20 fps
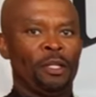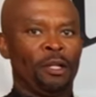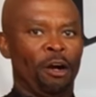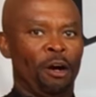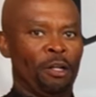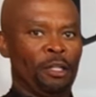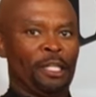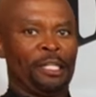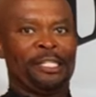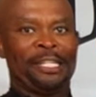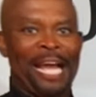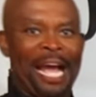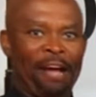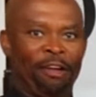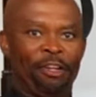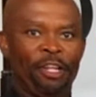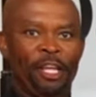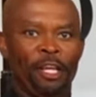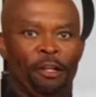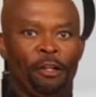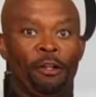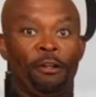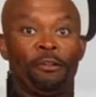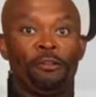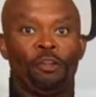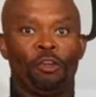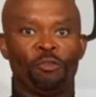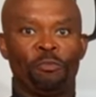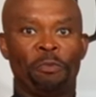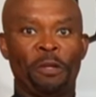on the downhill,
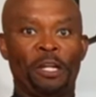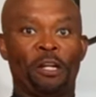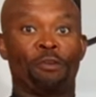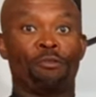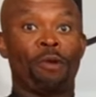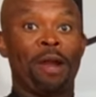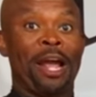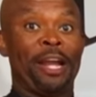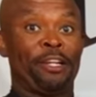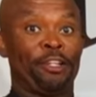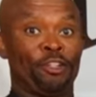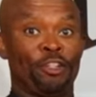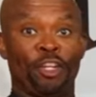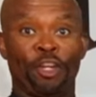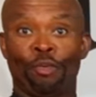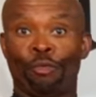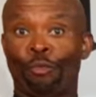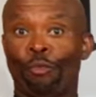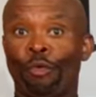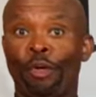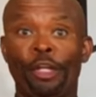those bigger riders can